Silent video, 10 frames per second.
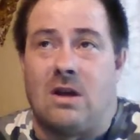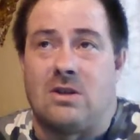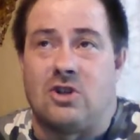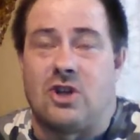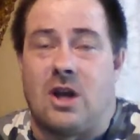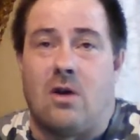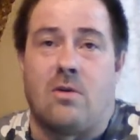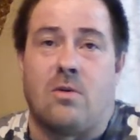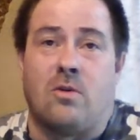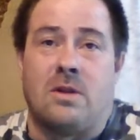has a
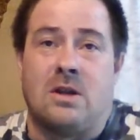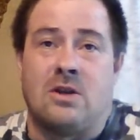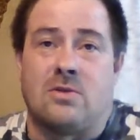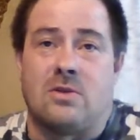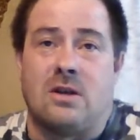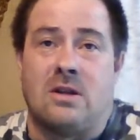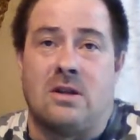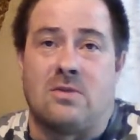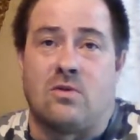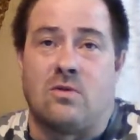shower room in
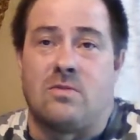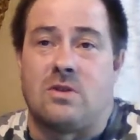his room.